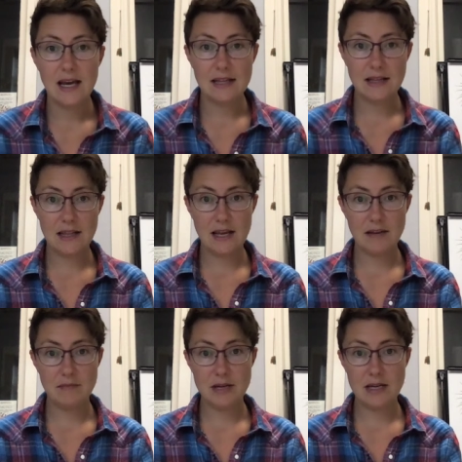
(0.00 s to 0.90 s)
and then they
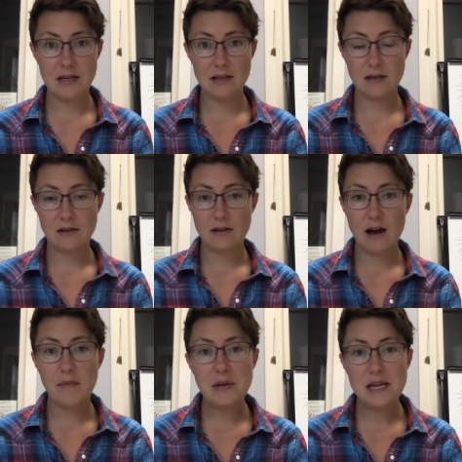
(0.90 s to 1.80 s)
can be
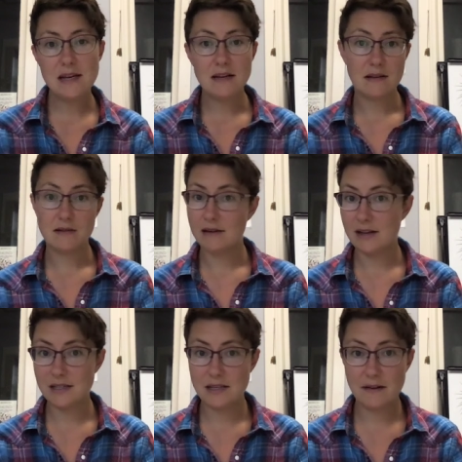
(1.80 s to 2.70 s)
copied on
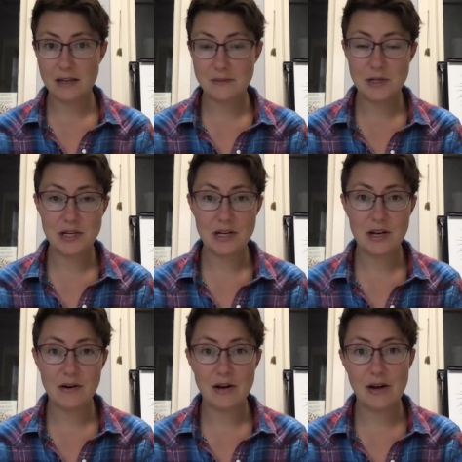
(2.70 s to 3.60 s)
a Xerox
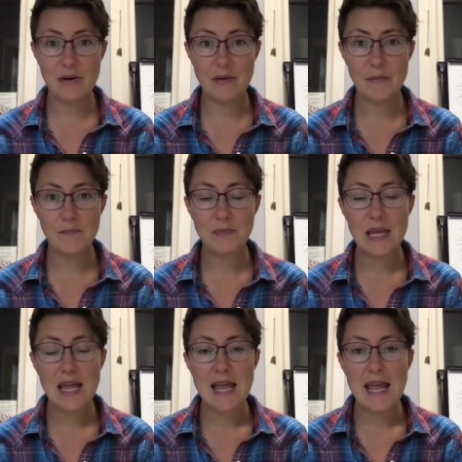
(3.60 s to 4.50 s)
machine or at home
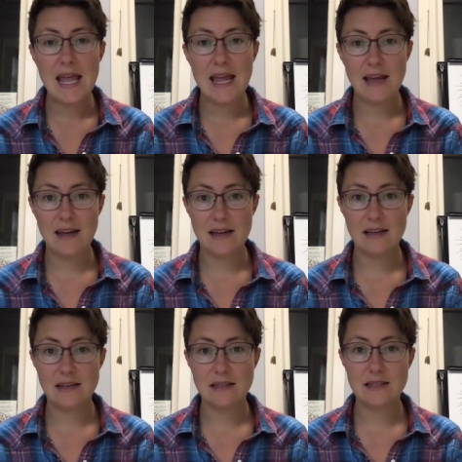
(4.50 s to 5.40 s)

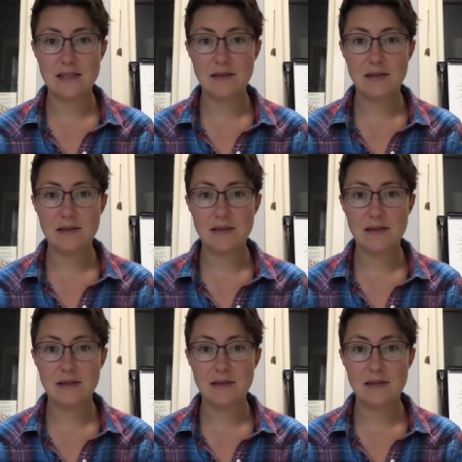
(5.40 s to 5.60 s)
and